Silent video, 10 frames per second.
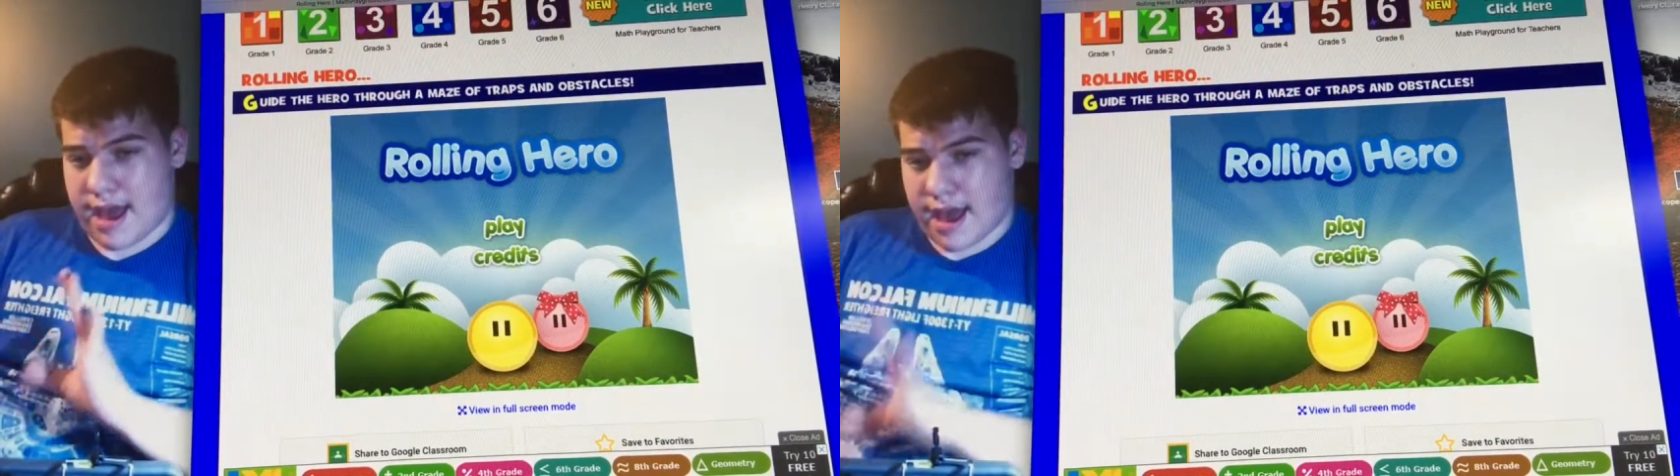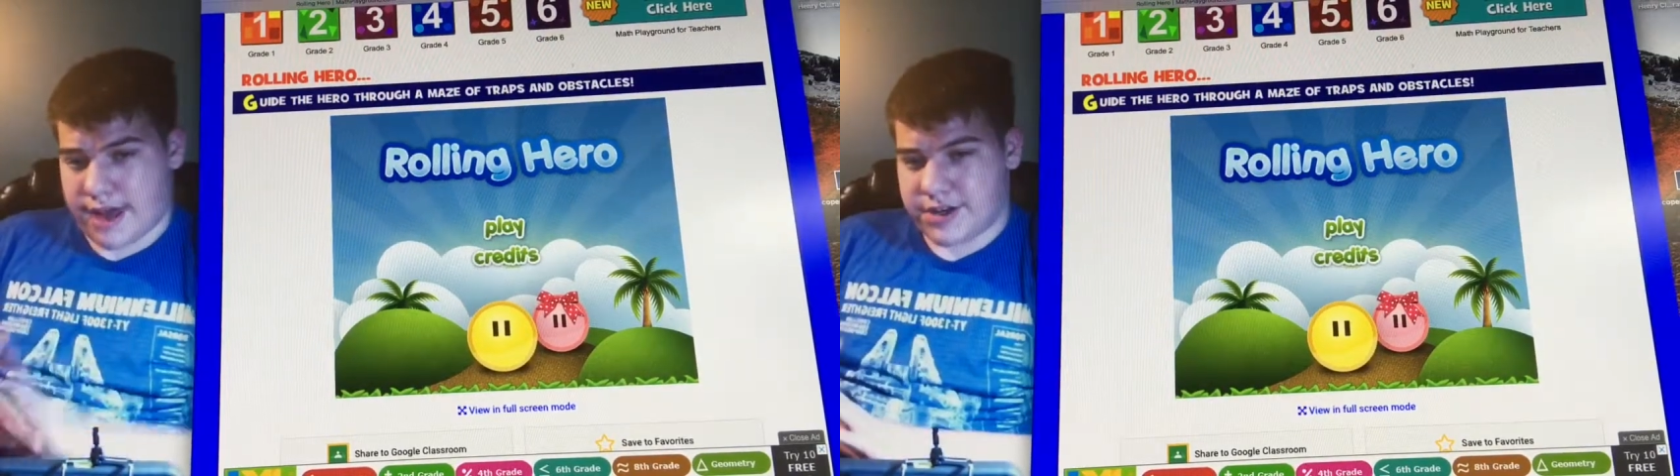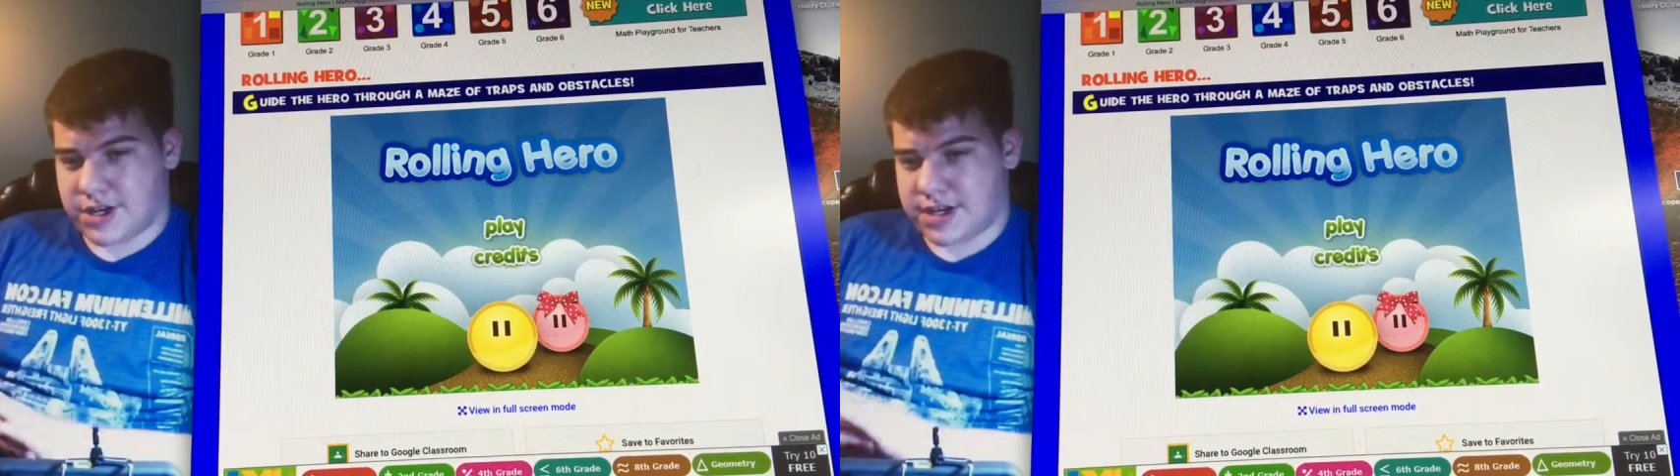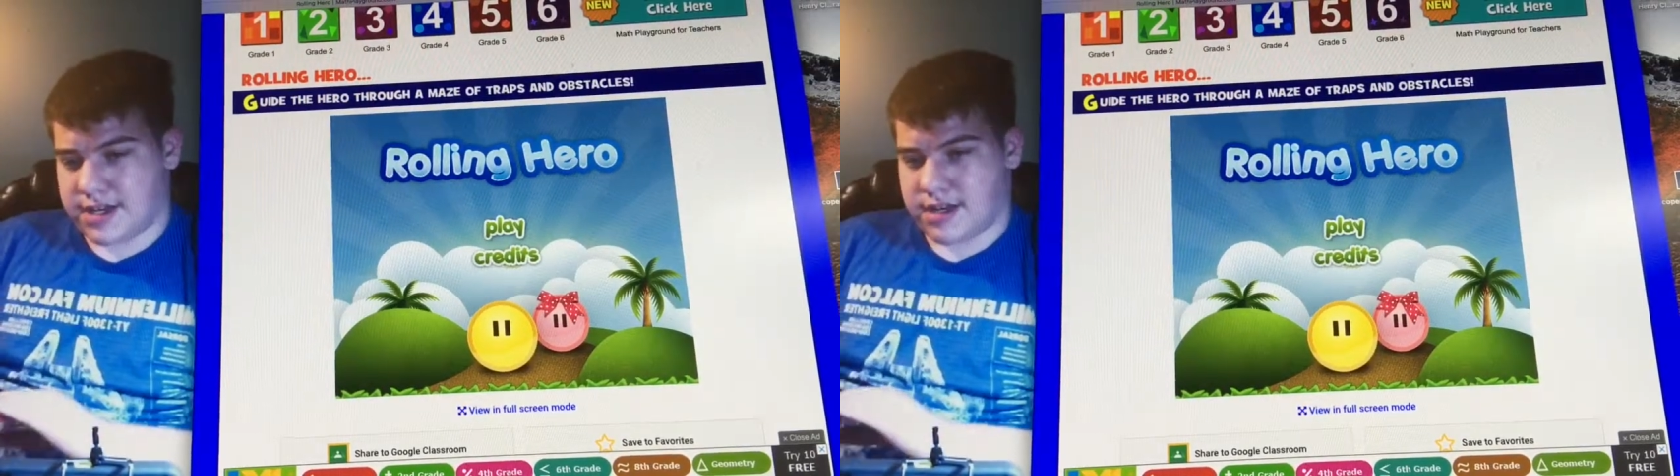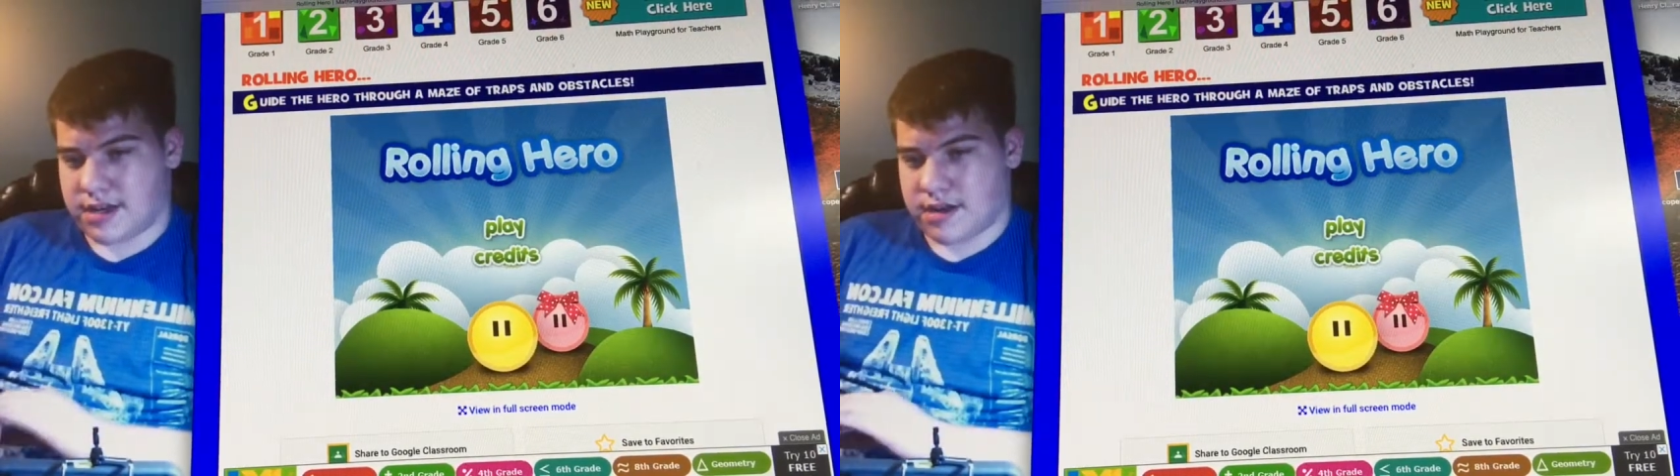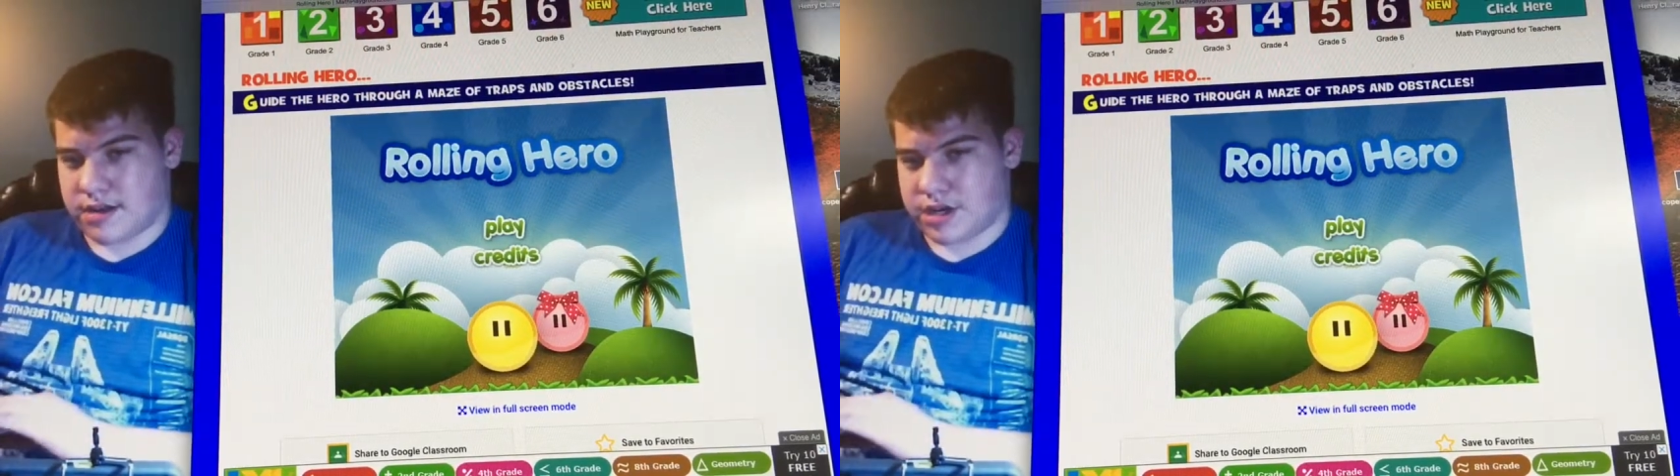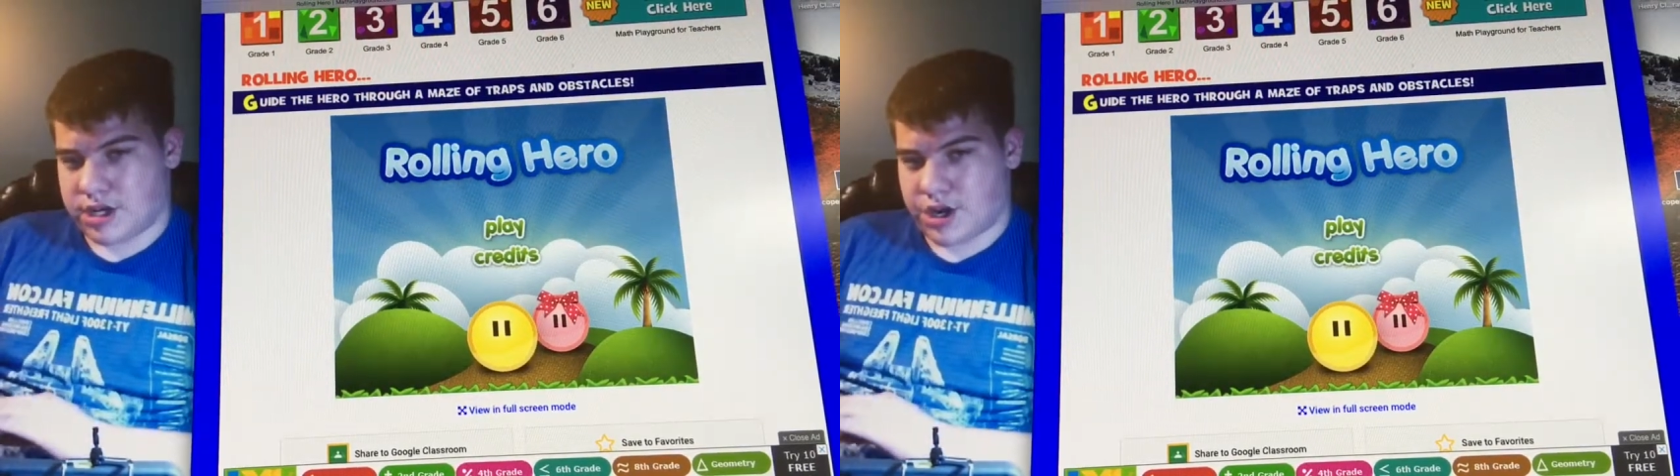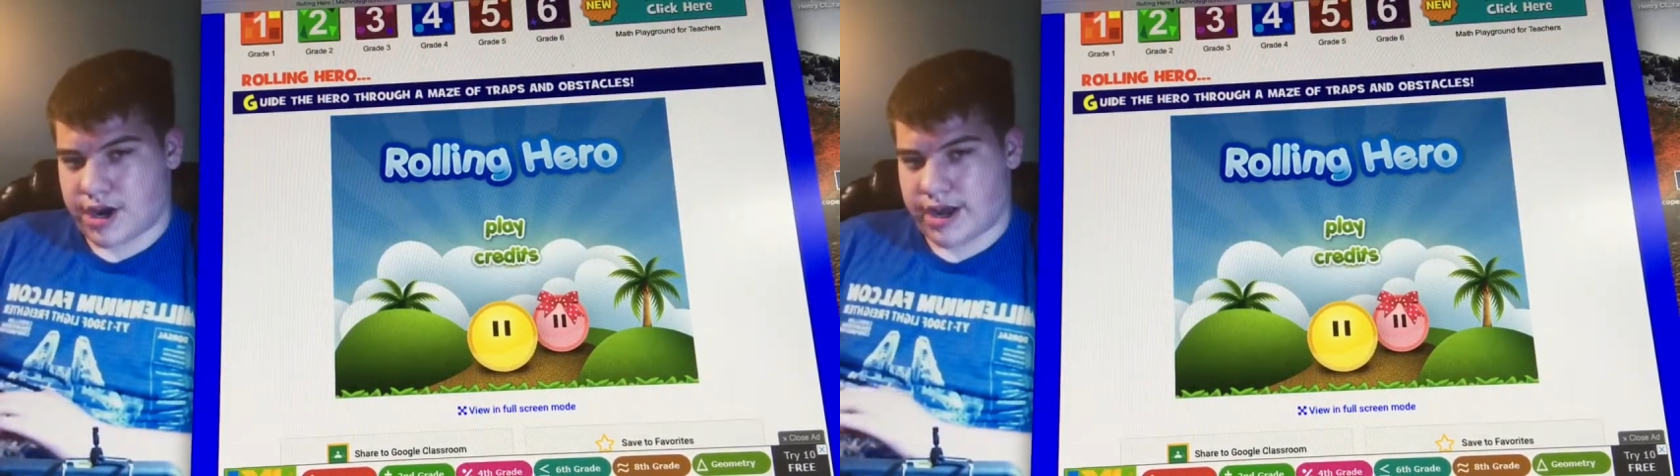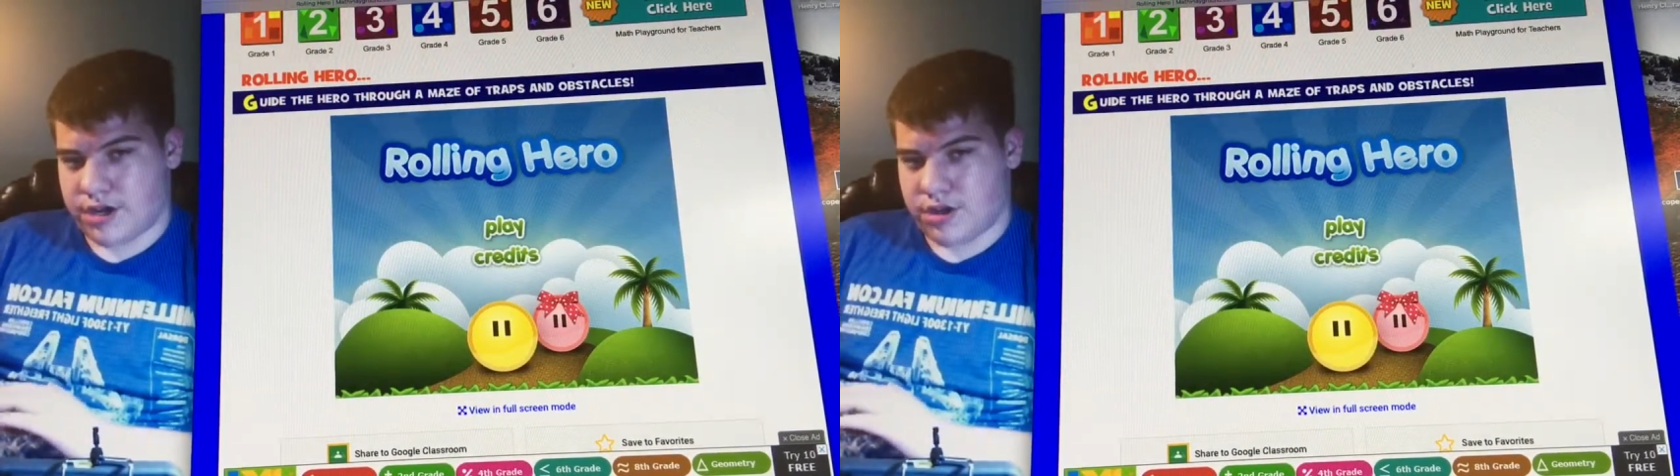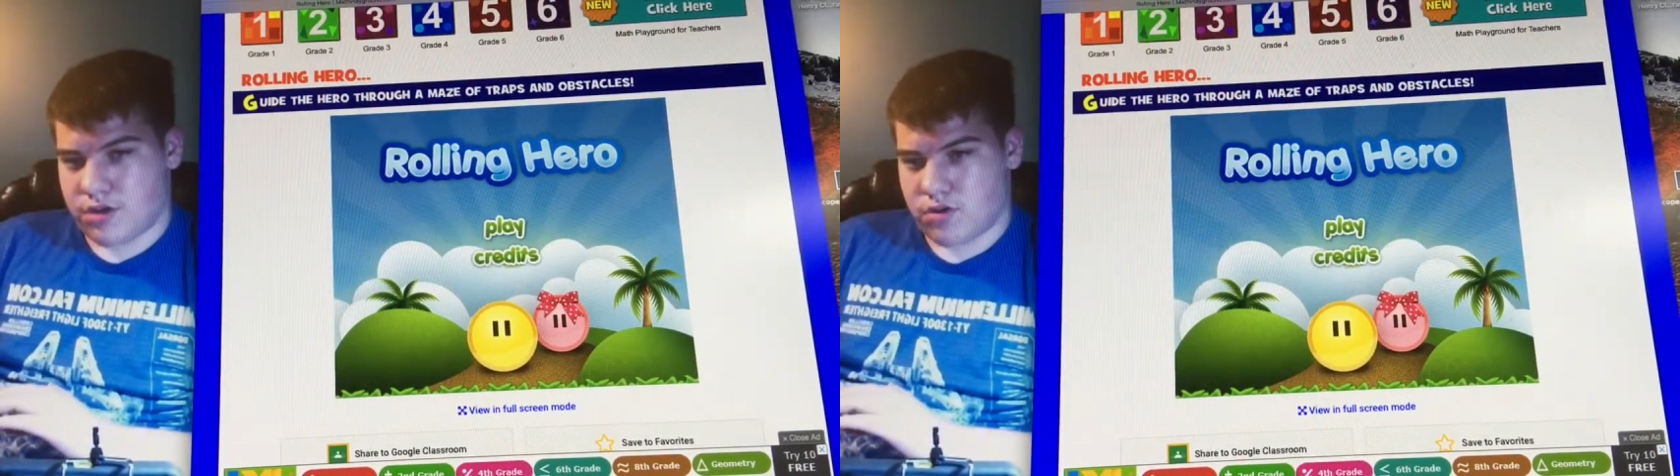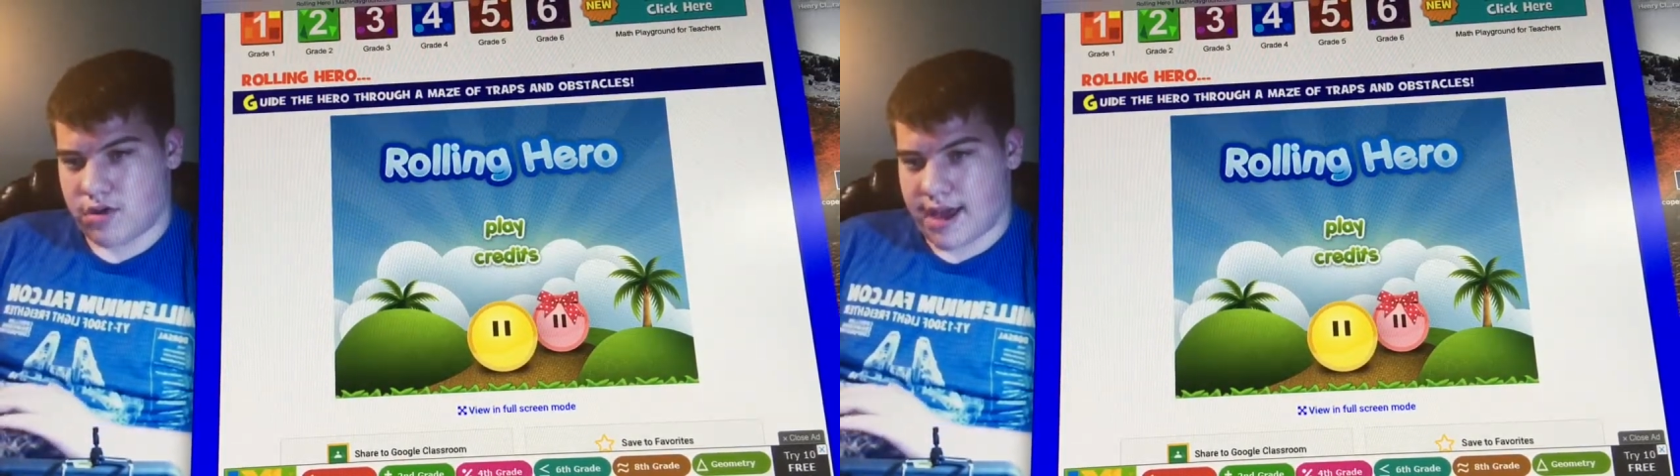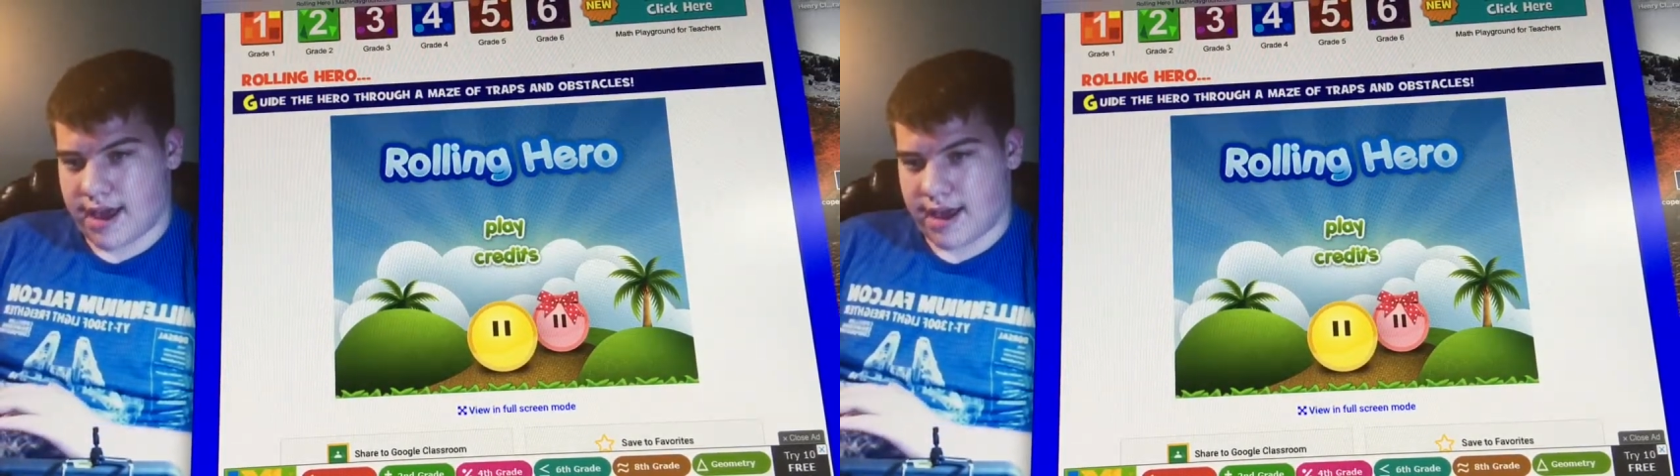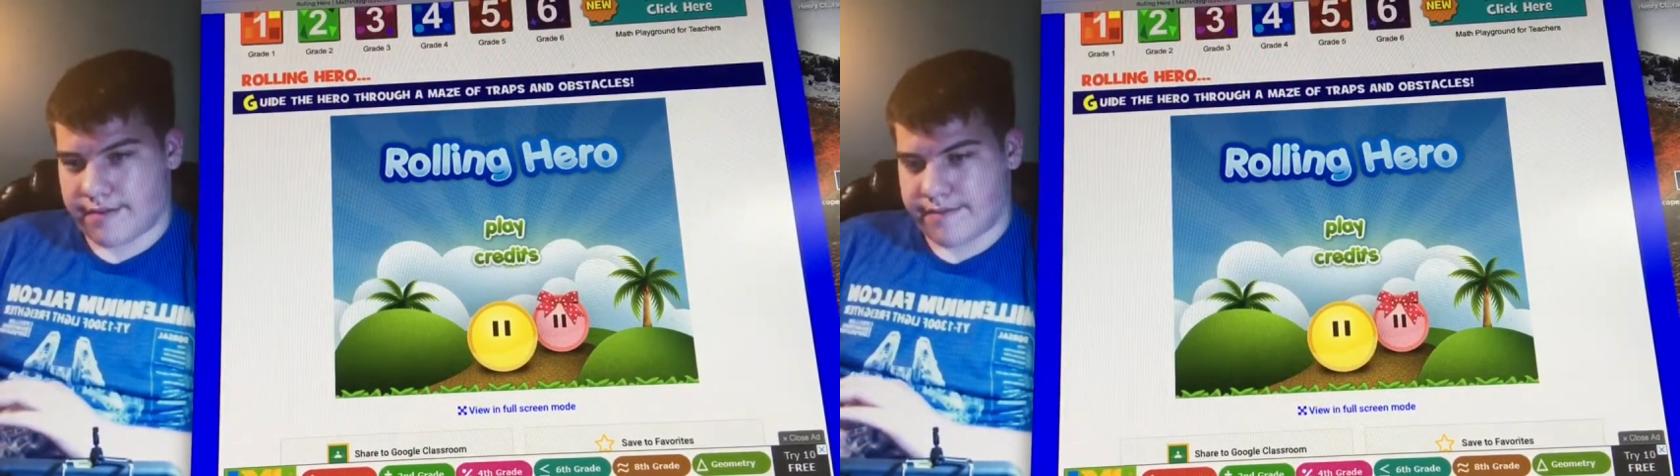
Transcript: and just try to like